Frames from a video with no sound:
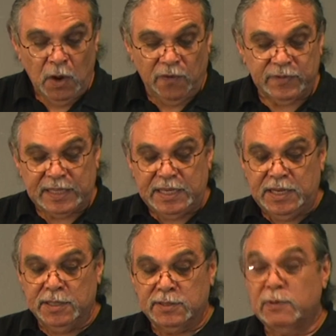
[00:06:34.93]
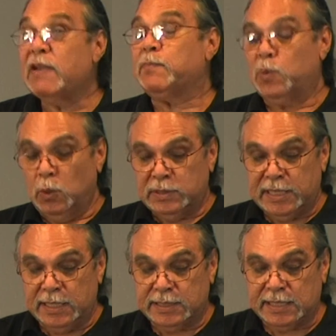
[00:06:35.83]
Over the years, we have
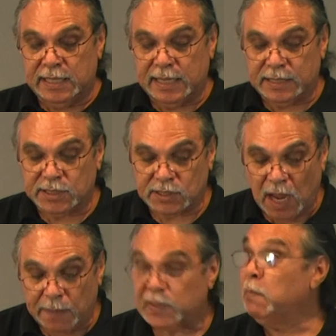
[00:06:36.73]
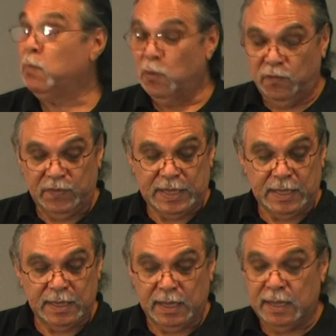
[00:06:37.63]
protested and stopped a
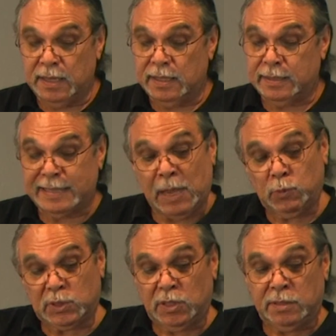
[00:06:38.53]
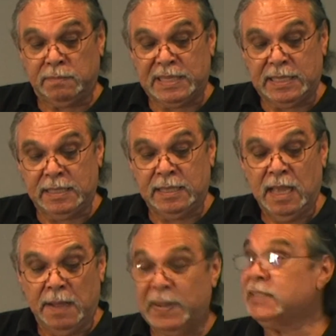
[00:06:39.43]
movie that was going to be
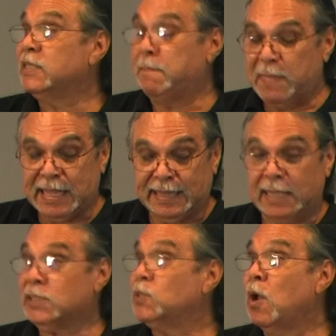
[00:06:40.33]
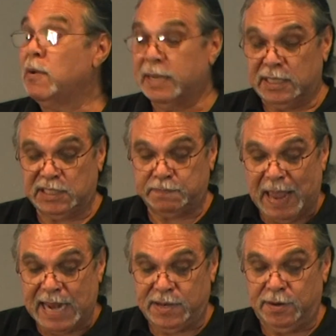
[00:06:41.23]
about Zapata, starring a
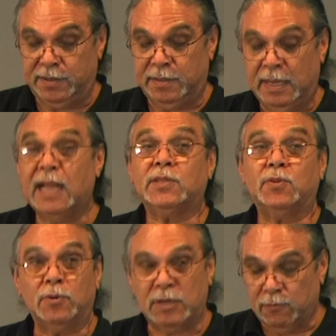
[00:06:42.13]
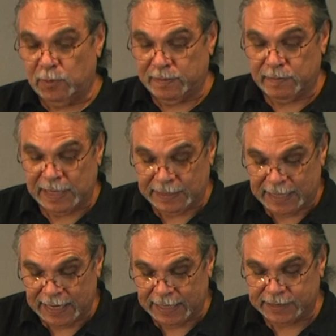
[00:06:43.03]
Spaniard, Antonio
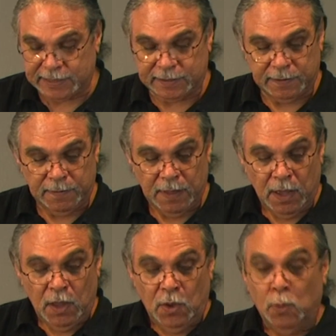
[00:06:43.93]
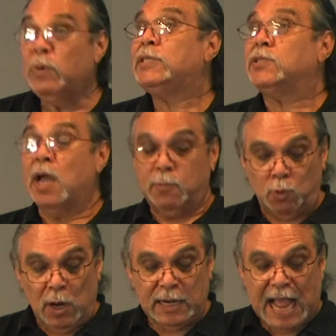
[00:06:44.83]
Banderas. We stopped
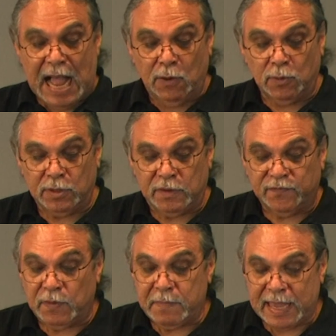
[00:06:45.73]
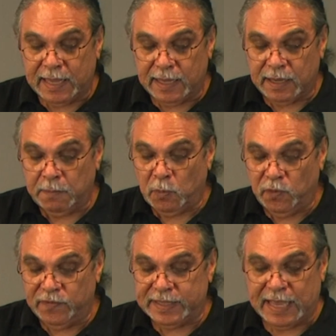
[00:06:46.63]
Ron Howard from making a
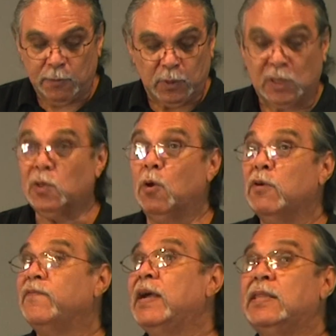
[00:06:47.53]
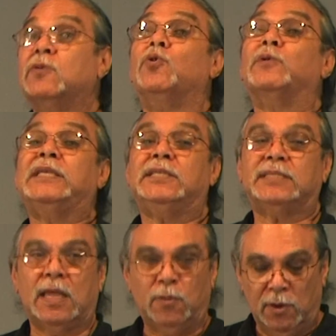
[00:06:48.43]
movie that would glorify the
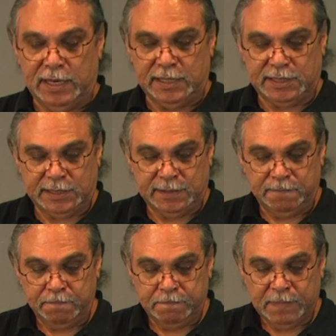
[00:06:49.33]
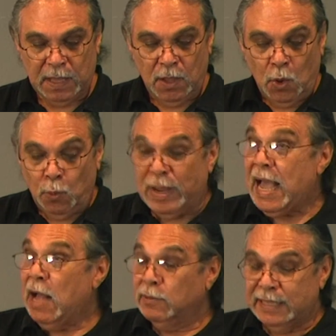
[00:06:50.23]
conquistadores. We
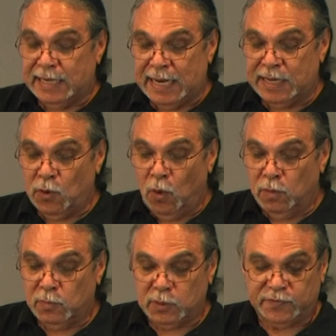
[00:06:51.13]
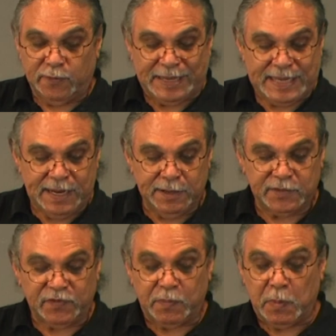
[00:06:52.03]
hounded Eddie Olmos for
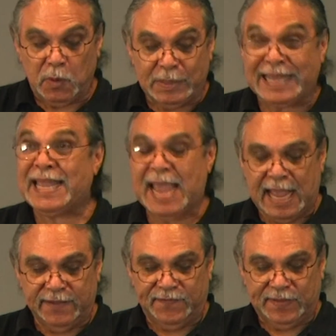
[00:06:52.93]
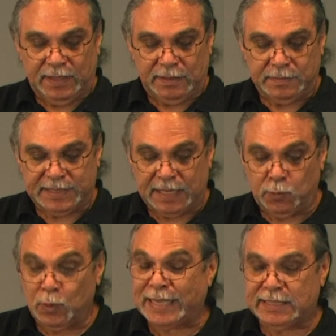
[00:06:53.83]
years for promoting gang films and
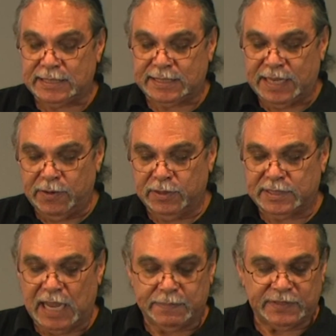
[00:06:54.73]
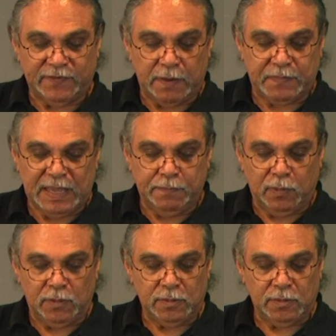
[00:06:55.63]
racist stereotypes of our people.